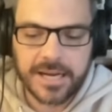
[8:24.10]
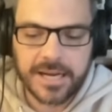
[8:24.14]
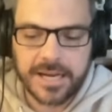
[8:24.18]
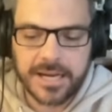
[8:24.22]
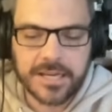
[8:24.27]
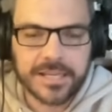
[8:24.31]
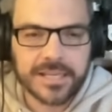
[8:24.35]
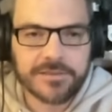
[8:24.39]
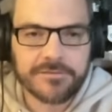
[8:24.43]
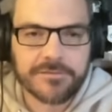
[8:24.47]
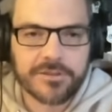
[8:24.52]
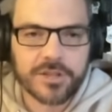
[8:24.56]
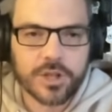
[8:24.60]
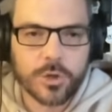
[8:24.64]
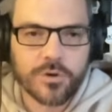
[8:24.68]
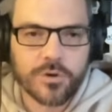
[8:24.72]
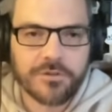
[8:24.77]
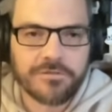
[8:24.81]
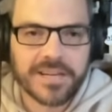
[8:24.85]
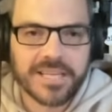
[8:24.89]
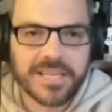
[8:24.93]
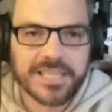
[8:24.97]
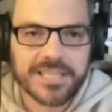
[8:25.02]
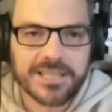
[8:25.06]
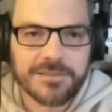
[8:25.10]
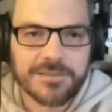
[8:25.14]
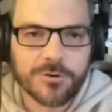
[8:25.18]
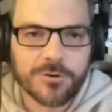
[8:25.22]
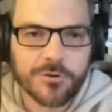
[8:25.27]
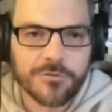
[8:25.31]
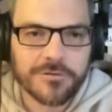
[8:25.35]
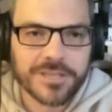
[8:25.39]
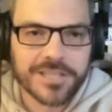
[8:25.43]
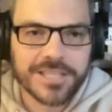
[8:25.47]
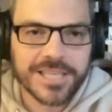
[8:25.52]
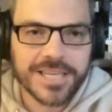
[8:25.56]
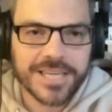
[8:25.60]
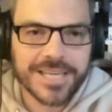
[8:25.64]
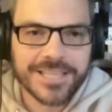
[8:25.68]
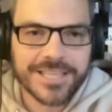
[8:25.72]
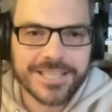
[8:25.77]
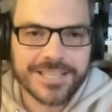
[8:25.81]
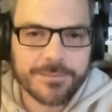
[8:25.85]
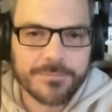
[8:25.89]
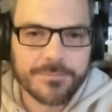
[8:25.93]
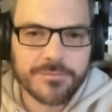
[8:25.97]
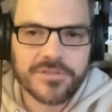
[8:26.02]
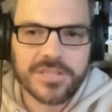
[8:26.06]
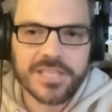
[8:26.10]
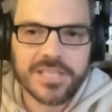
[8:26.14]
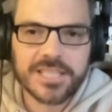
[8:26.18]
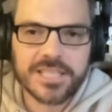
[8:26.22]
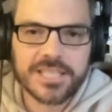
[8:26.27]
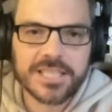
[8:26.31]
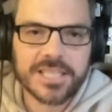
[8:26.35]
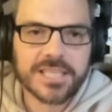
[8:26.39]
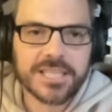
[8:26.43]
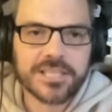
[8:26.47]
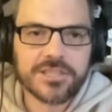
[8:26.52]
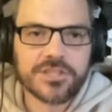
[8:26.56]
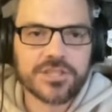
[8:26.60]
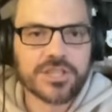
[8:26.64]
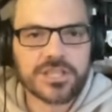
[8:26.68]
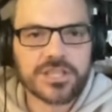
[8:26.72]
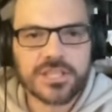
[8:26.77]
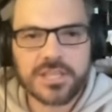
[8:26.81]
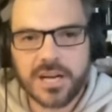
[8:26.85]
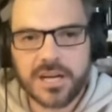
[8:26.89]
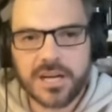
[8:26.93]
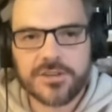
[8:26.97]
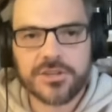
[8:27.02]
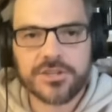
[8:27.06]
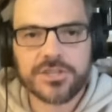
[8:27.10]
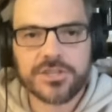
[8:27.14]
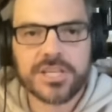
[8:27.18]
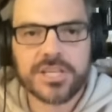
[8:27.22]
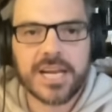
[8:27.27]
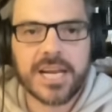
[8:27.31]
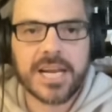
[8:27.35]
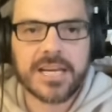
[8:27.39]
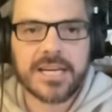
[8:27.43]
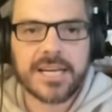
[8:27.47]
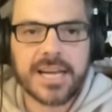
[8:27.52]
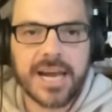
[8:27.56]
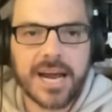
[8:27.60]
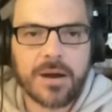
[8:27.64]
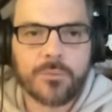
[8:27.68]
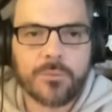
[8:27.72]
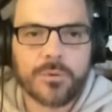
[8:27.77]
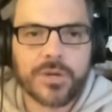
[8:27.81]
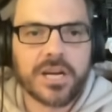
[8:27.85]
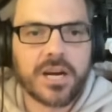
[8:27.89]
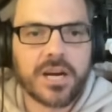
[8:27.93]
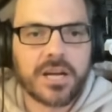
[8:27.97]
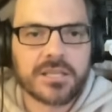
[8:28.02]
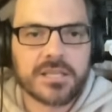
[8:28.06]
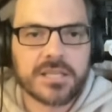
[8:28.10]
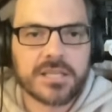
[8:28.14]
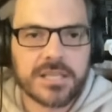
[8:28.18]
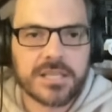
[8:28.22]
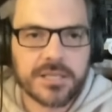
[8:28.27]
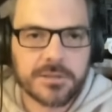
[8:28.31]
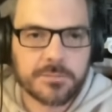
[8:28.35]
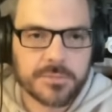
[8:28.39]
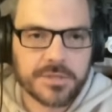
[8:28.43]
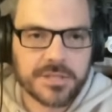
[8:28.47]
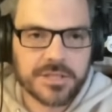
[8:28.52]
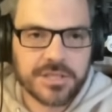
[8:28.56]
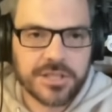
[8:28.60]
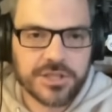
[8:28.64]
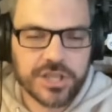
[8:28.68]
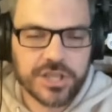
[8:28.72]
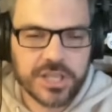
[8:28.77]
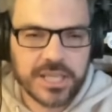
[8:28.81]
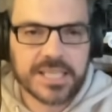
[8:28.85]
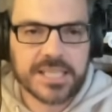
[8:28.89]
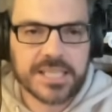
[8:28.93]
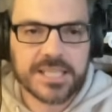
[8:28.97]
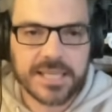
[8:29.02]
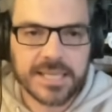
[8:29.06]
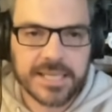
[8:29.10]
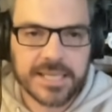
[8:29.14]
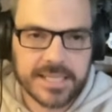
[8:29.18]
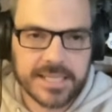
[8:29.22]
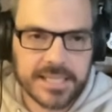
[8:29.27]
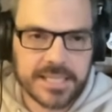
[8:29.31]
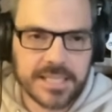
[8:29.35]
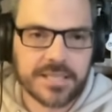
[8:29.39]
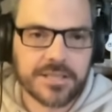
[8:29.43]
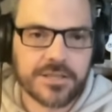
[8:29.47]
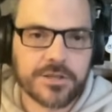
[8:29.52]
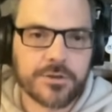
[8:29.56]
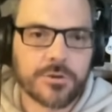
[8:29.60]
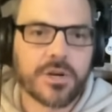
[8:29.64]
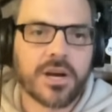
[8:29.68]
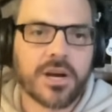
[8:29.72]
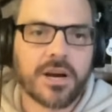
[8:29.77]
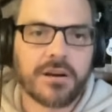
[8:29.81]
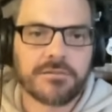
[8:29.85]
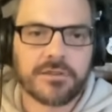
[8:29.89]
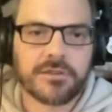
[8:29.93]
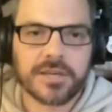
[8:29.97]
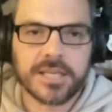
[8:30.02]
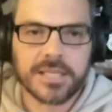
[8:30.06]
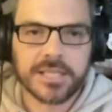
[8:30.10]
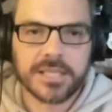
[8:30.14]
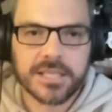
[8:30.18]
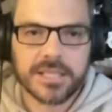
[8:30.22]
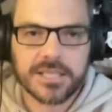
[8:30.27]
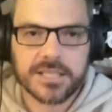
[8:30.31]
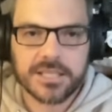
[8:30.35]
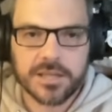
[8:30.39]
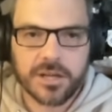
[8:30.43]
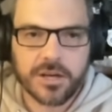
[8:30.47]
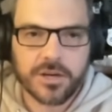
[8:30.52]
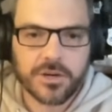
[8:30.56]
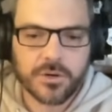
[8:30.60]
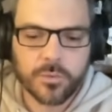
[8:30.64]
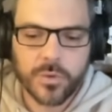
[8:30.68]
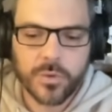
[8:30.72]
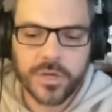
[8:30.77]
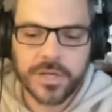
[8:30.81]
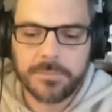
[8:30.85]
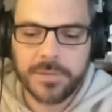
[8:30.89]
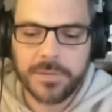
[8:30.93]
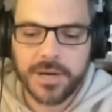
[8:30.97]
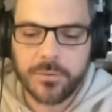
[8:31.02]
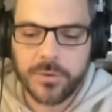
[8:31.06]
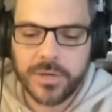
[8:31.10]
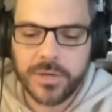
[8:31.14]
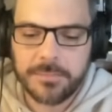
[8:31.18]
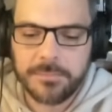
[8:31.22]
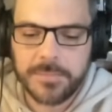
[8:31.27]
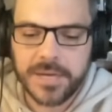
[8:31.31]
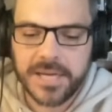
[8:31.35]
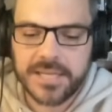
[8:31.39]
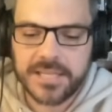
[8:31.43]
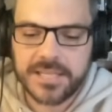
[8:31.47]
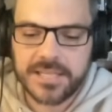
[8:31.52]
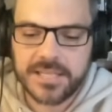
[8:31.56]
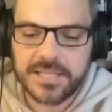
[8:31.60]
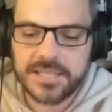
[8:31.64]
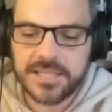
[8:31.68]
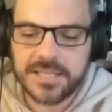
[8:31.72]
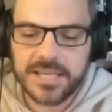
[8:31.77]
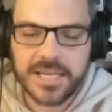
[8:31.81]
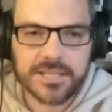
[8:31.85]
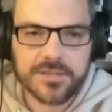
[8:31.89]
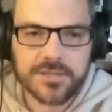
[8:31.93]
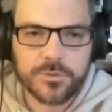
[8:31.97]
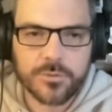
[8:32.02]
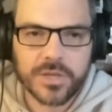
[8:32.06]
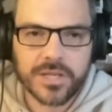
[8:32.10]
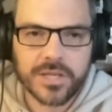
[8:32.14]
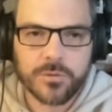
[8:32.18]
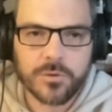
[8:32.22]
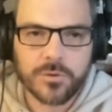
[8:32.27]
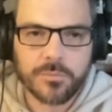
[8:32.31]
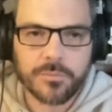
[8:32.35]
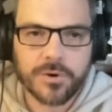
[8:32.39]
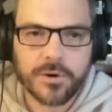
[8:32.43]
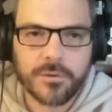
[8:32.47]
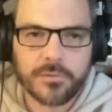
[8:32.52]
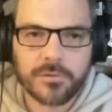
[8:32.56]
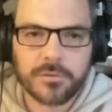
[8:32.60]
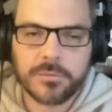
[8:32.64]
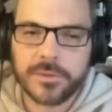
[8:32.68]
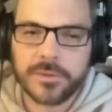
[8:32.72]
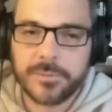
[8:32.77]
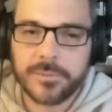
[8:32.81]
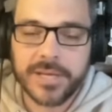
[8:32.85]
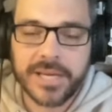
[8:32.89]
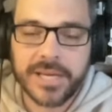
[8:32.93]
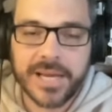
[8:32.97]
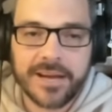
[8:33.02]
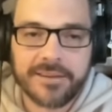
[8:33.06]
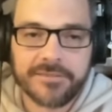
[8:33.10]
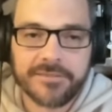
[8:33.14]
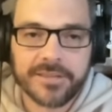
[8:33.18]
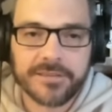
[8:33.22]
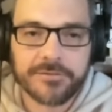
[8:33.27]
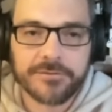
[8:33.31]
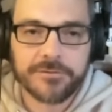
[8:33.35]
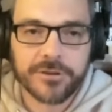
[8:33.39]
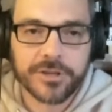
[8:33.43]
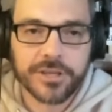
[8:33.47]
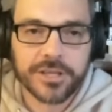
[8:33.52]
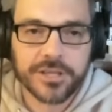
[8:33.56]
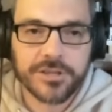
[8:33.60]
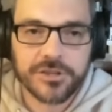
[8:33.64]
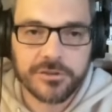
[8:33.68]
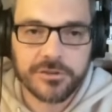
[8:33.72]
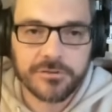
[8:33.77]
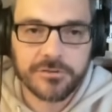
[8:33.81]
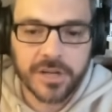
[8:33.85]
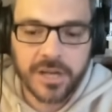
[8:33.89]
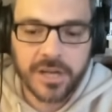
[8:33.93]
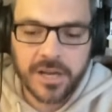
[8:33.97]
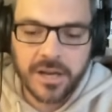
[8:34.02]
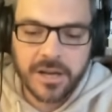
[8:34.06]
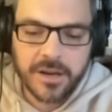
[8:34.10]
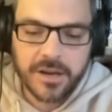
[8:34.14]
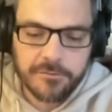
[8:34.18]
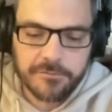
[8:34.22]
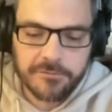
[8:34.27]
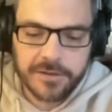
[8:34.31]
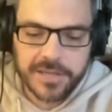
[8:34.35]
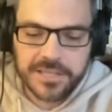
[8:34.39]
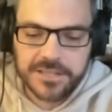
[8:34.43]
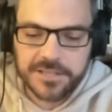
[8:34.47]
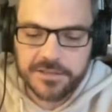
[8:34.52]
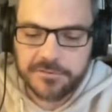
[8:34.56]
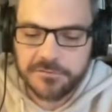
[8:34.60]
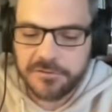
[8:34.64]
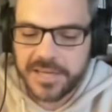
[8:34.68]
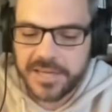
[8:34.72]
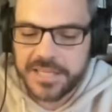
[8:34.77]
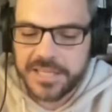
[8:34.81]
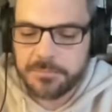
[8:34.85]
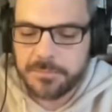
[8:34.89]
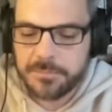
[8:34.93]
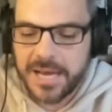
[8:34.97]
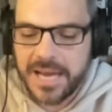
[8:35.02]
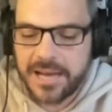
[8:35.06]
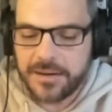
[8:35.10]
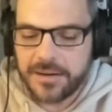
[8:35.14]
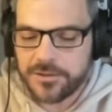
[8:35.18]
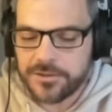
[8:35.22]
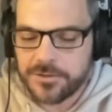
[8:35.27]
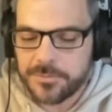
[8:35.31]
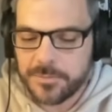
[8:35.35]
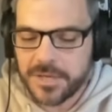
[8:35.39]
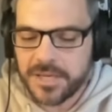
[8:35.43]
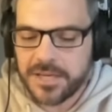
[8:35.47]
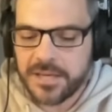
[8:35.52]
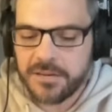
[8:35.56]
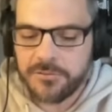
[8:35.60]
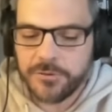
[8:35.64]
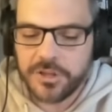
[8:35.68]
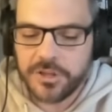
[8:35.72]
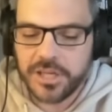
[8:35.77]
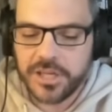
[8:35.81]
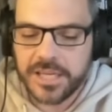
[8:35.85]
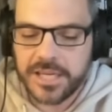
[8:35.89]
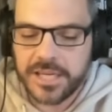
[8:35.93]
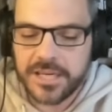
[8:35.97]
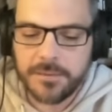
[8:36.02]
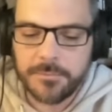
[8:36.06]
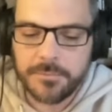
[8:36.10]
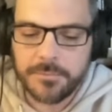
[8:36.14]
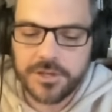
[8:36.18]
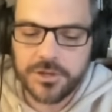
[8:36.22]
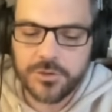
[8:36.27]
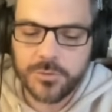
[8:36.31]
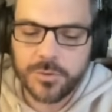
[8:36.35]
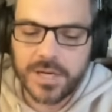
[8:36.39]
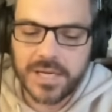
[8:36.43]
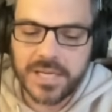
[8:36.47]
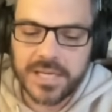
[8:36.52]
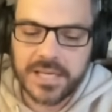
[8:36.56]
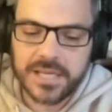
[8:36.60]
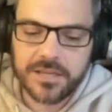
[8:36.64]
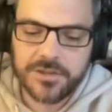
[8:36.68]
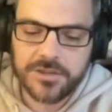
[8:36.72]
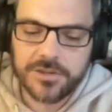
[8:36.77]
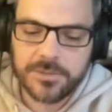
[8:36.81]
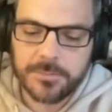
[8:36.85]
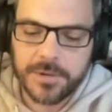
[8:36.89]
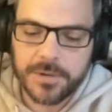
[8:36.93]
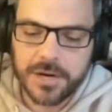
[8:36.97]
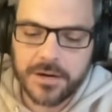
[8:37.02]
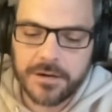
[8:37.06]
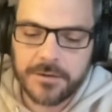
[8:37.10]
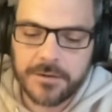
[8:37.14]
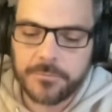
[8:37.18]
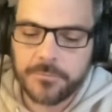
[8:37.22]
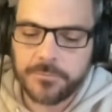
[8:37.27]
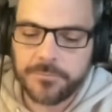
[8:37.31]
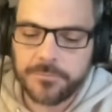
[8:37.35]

Even though events have overtaken some of these things, just to understand how we got to this position and to continue covering this on a week-by-week basis. Next week, we'll probably be having footage of face-to-face battles. But if we look at number 20 here tomorrow,